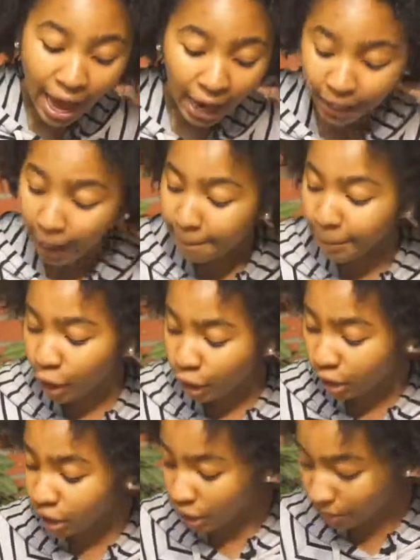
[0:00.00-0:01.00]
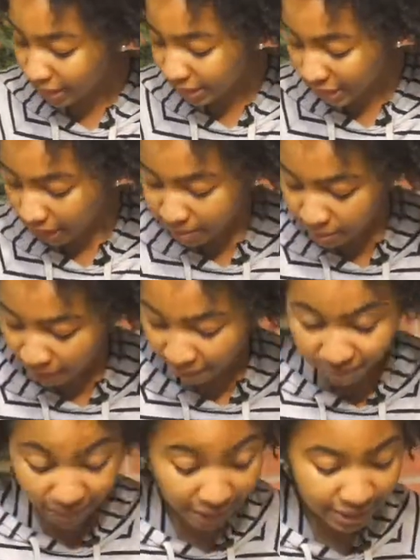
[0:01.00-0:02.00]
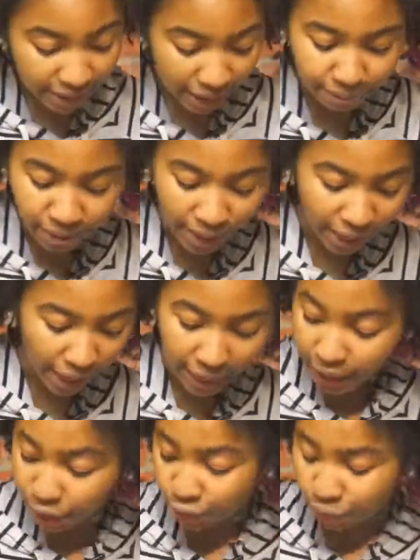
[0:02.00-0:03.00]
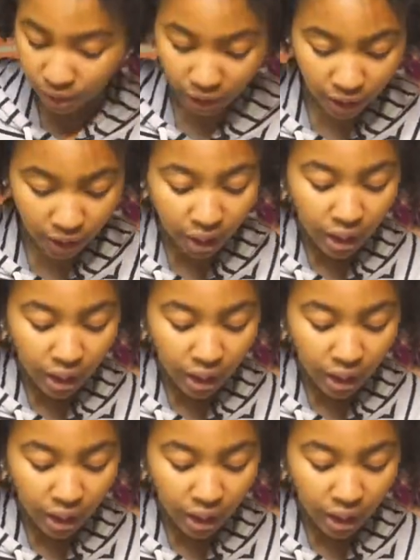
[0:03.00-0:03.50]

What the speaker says: I done got burned so many times in my face. I'm like, I ain't doing it.